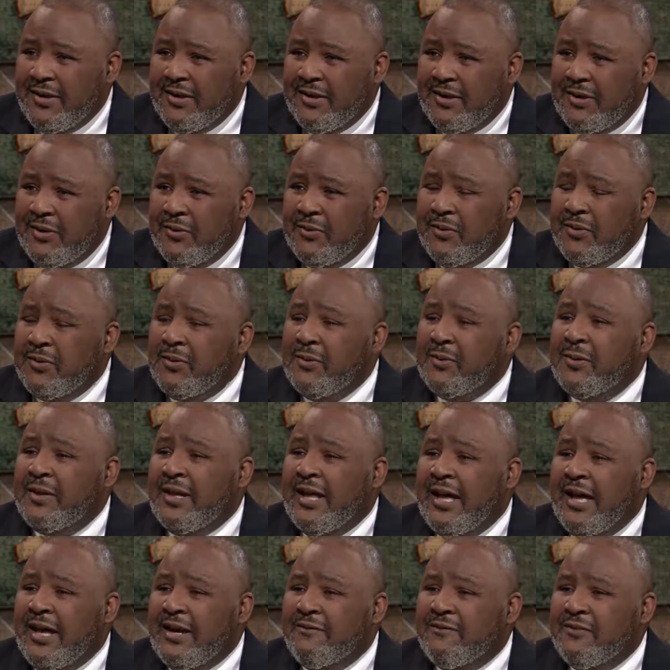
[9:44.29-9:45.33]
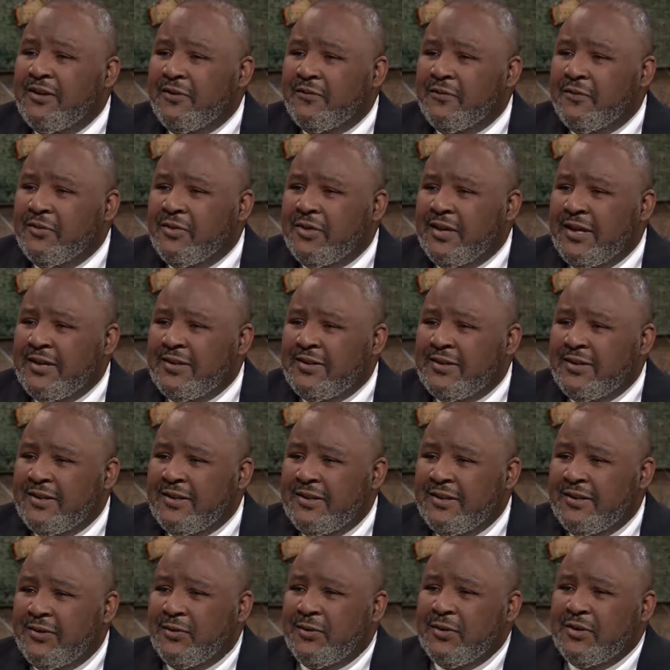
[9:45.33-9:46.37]
you can do a lot of different things that
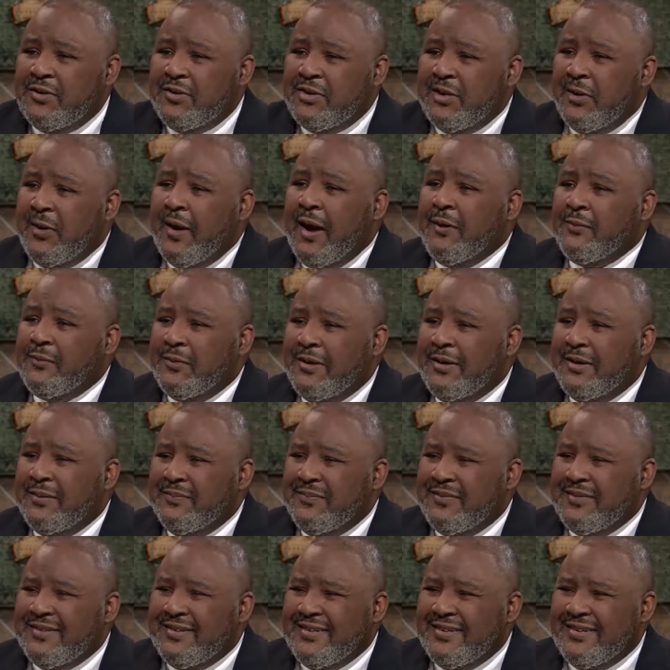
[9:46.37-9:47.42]
increase their outcomes.